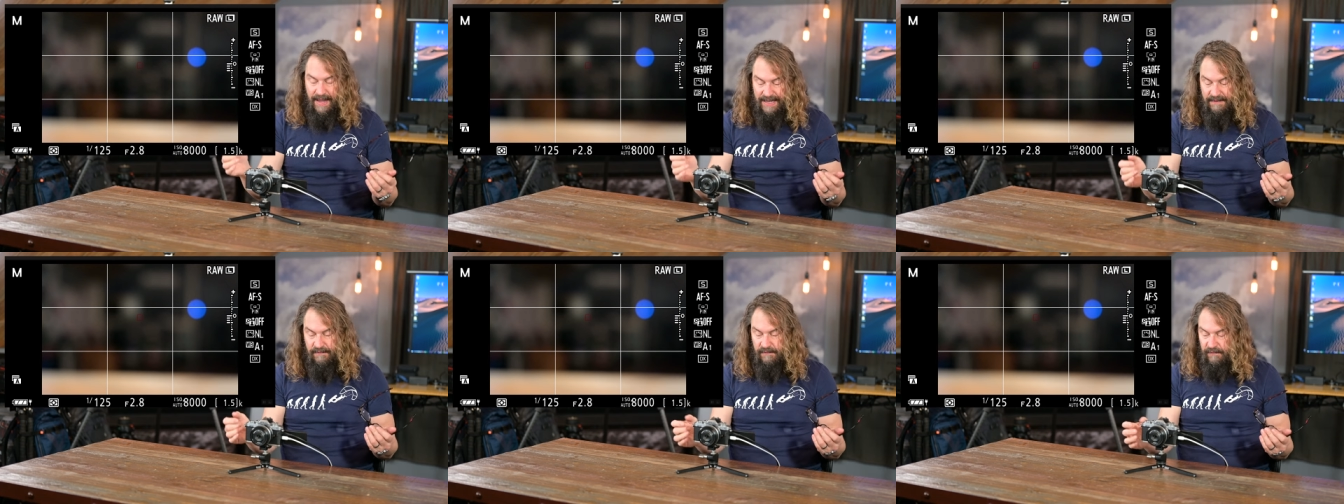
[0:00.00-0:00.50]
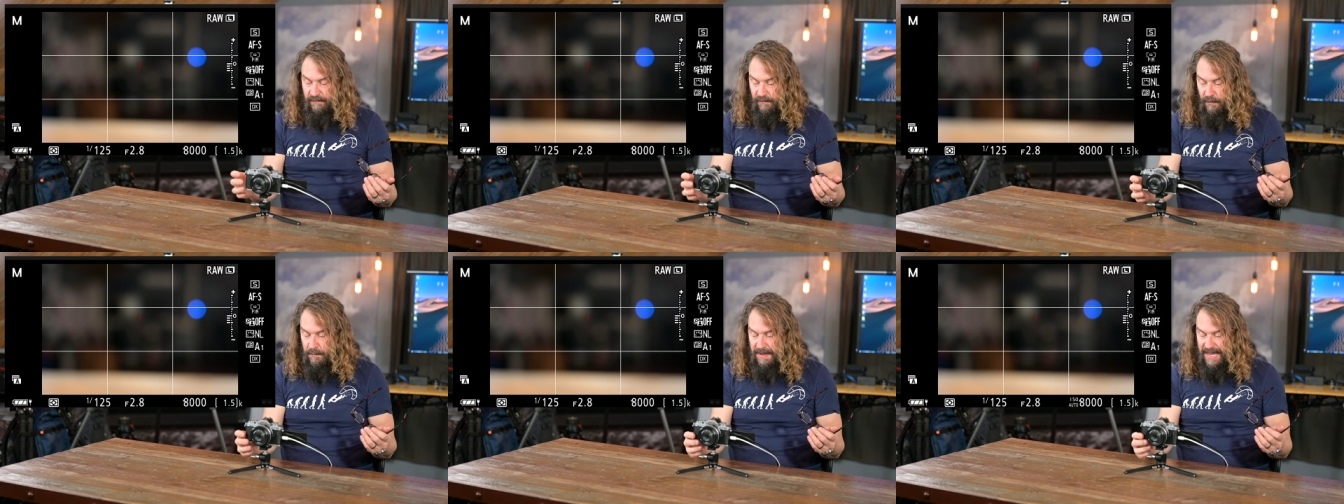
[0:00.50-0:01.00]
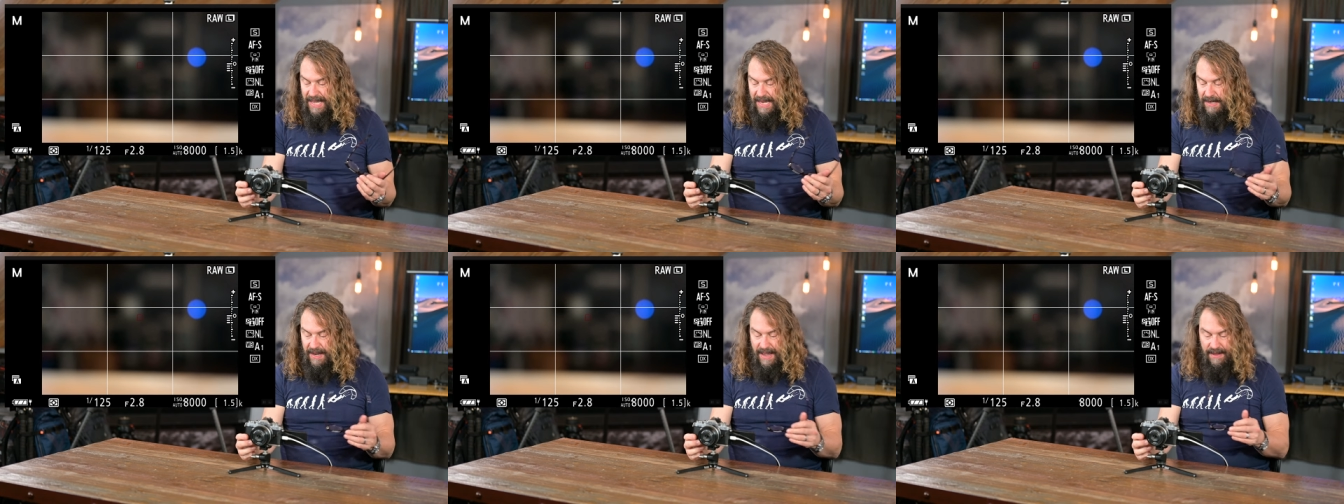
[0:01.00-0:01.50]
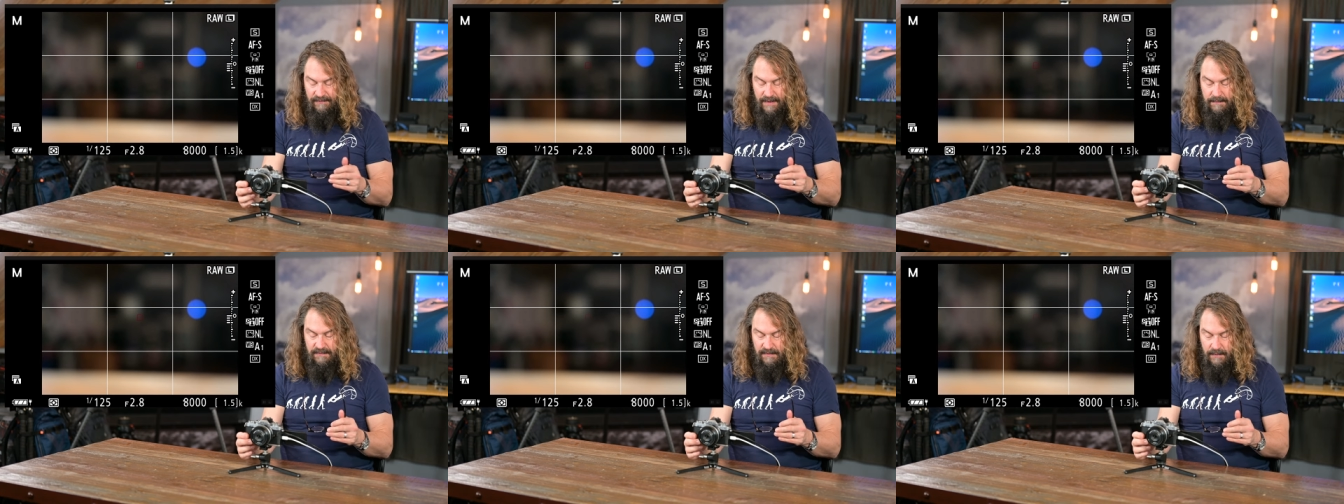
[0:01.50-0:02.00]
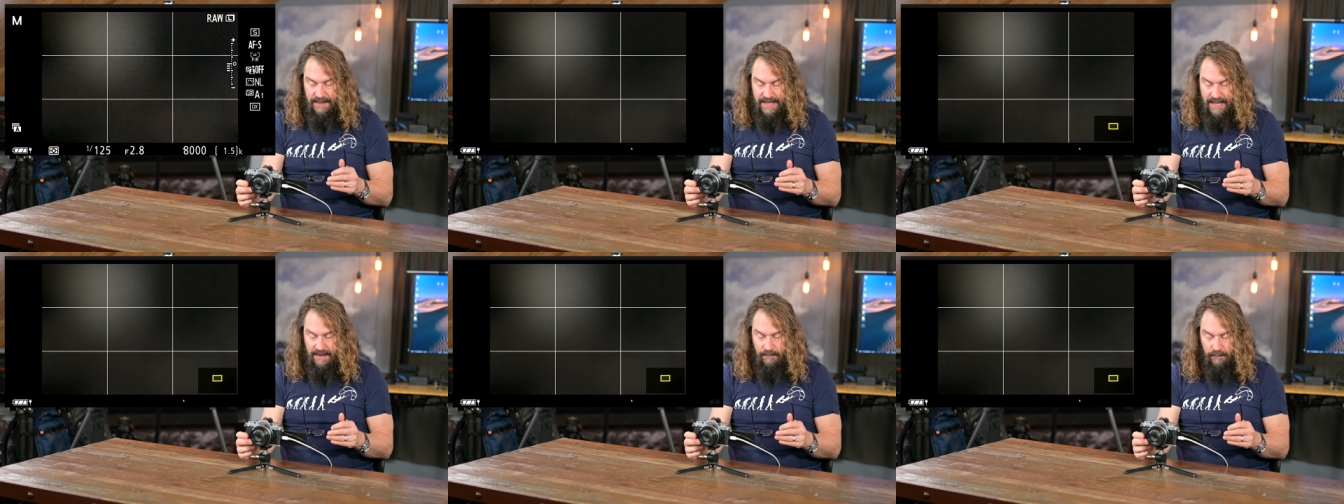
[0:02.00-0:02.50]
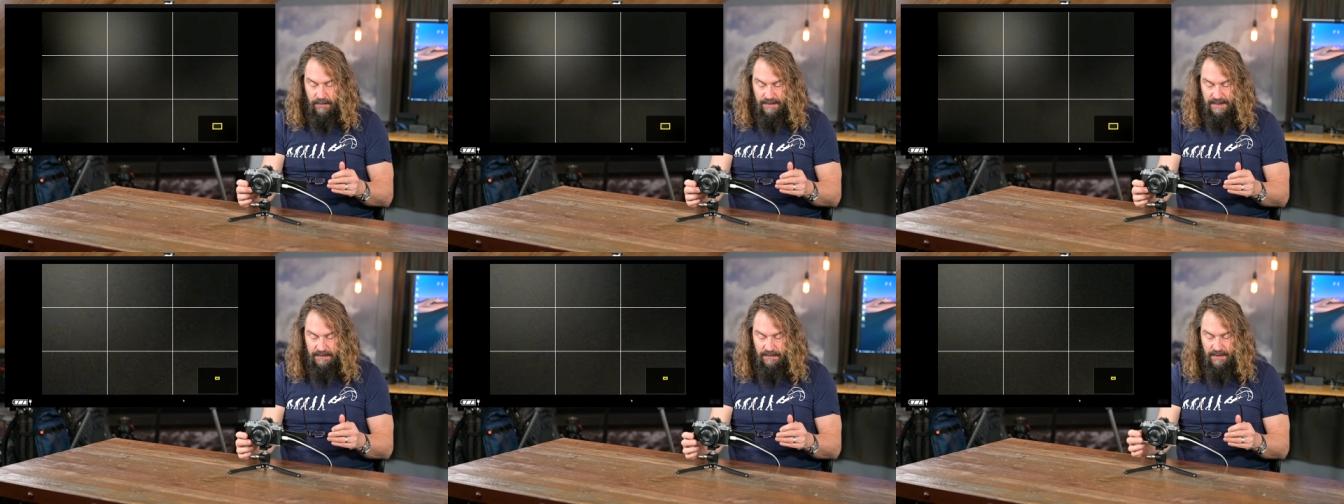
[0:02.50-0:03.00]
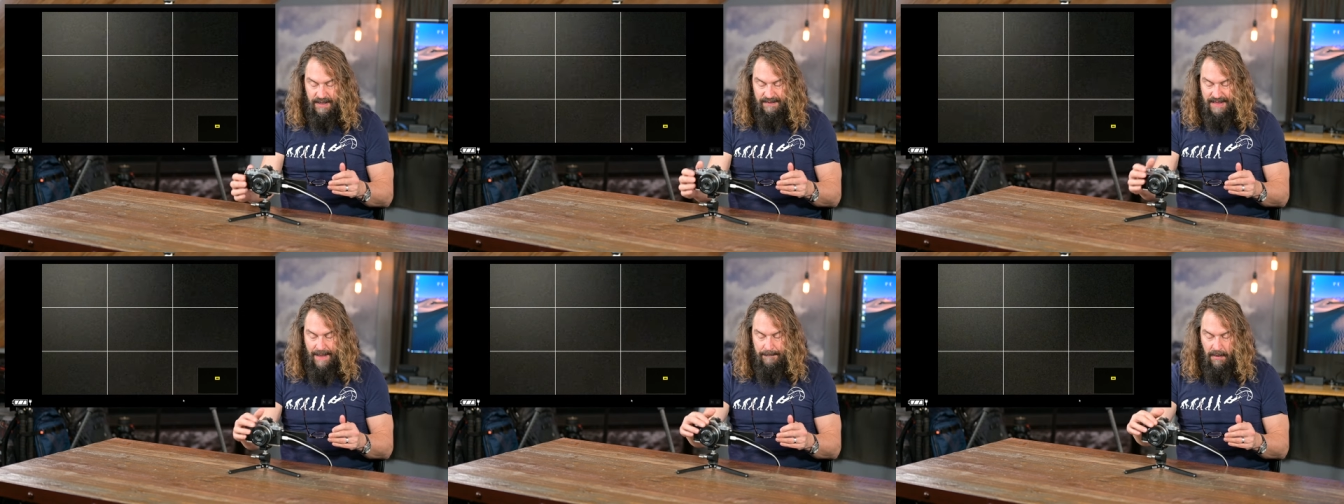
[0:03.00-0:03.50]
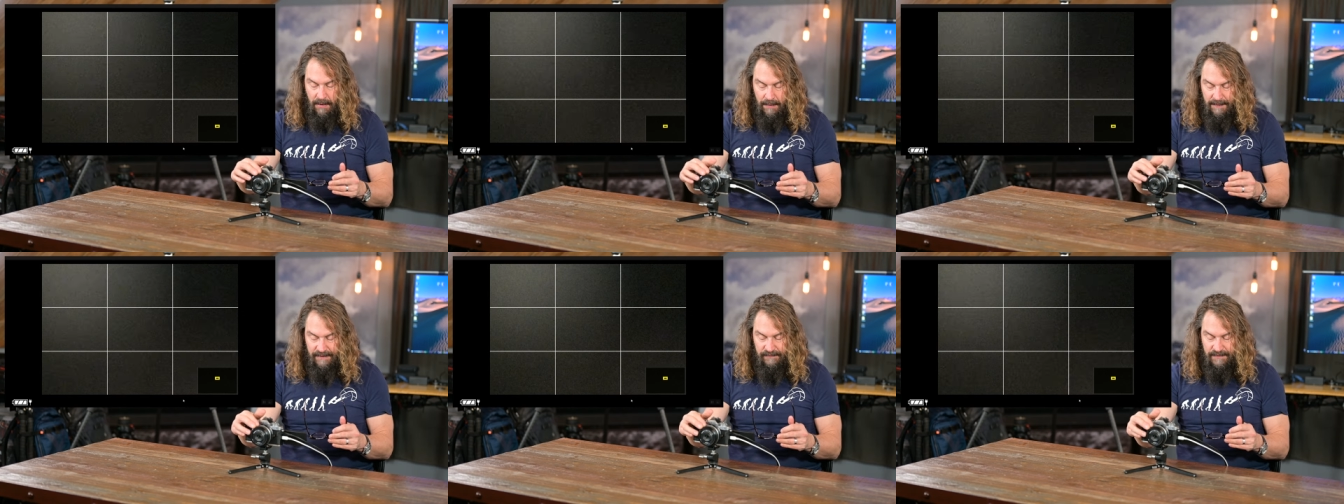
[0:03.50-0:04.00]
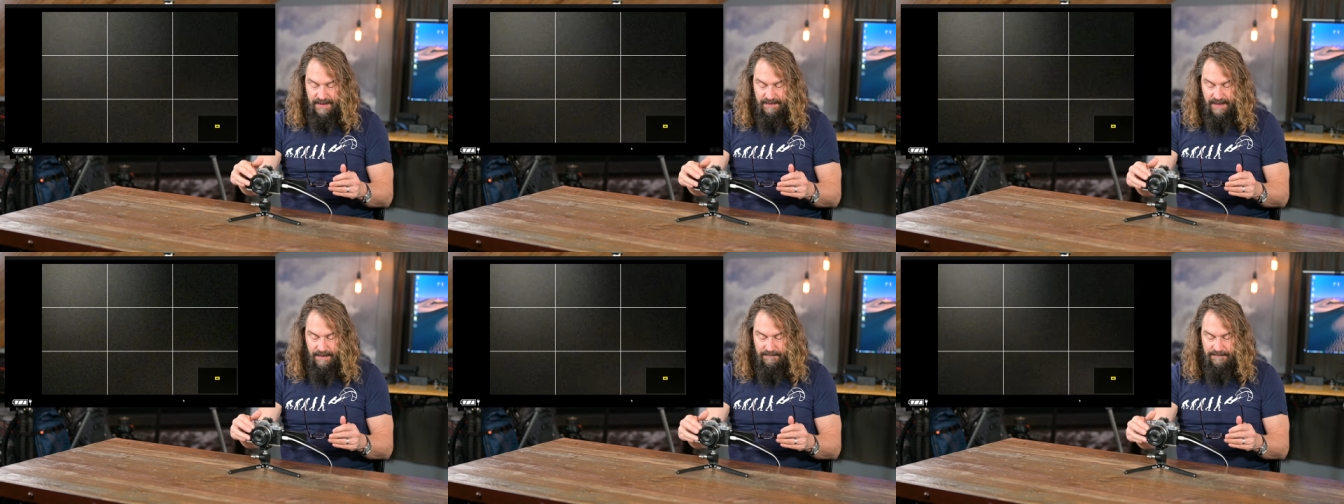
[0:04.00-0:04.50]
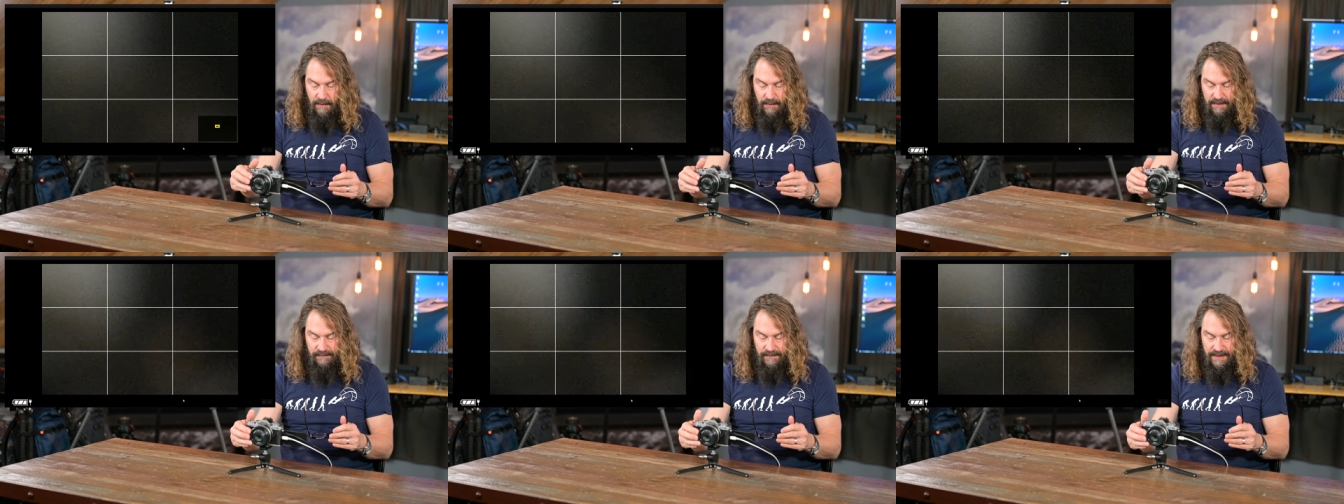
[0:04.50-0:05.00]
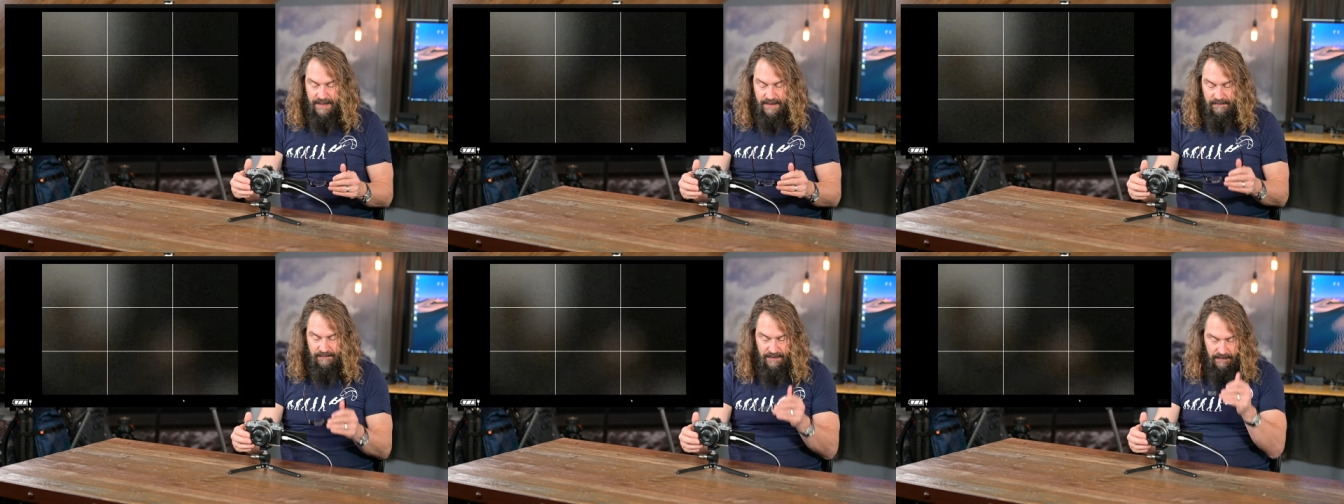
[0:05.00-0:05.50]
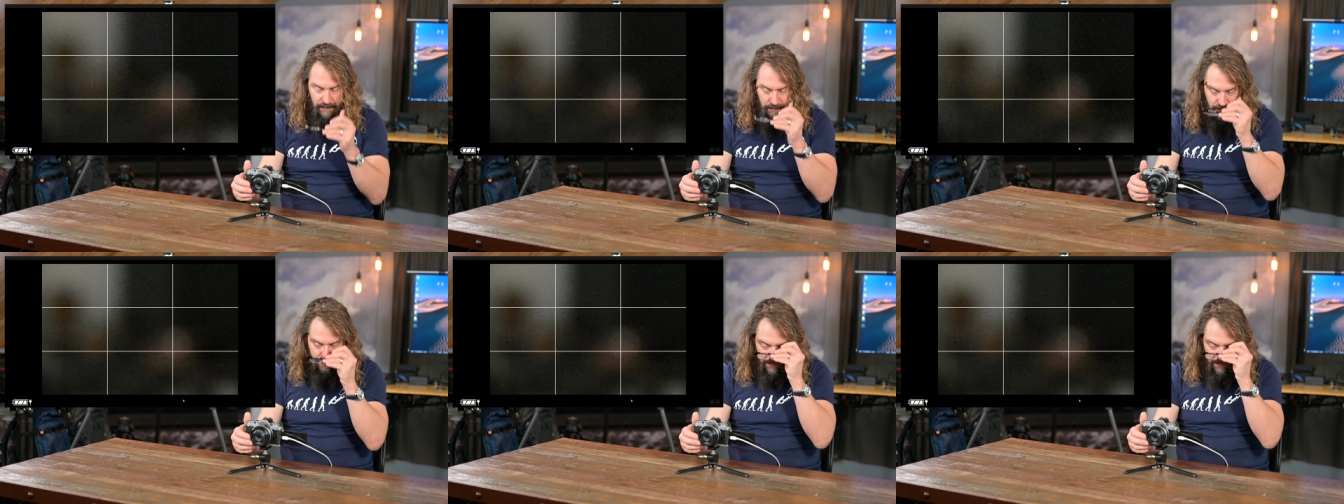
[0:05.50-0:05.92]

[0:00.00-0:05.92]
I can zoom in as I'm doing it and really look at that part of my scene that I'm focusing. You can see a little